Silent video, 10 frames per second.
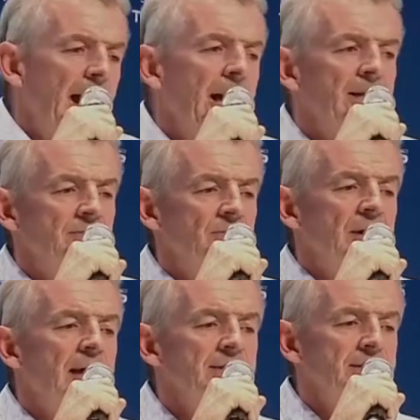And if
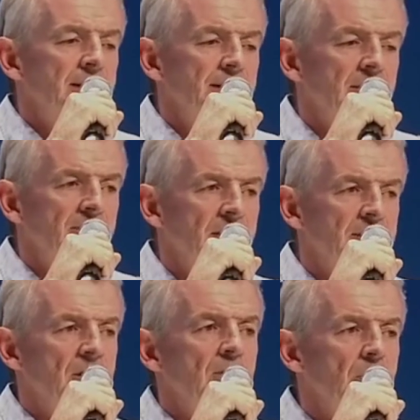Lufthansa and Air
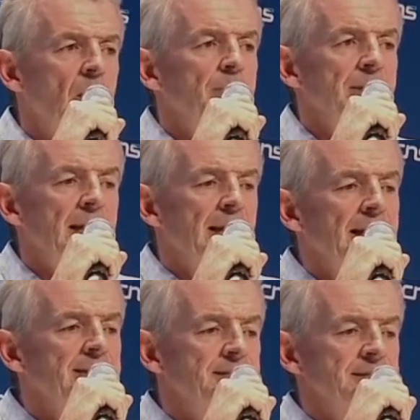France are lobbying
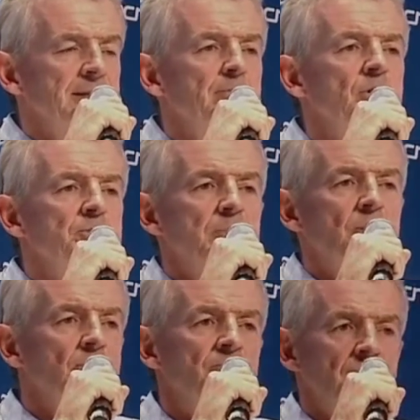against it, it must be
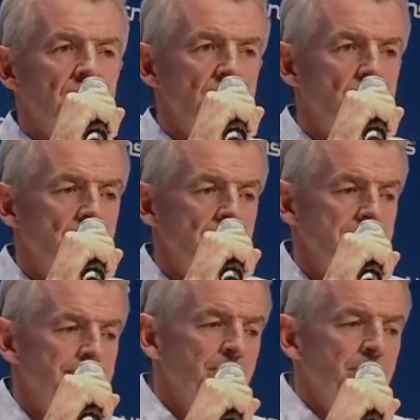good for consumers.